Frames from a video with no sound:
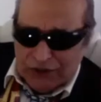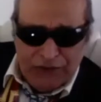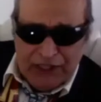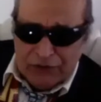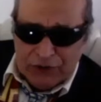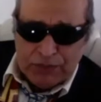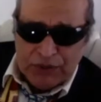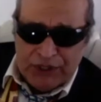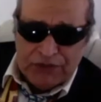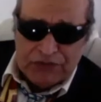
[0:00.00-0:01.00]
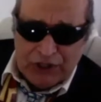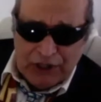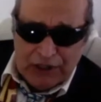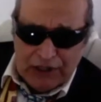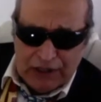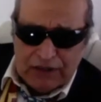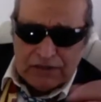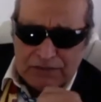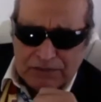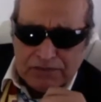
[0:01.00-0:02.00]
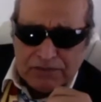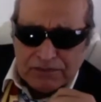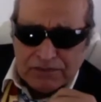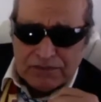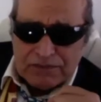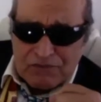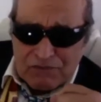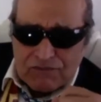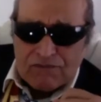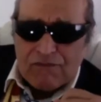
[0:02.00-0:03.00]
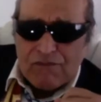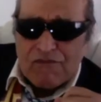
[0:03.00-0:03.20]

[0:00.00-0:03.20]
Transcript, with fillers: favorite breed of dog. There's, yeah,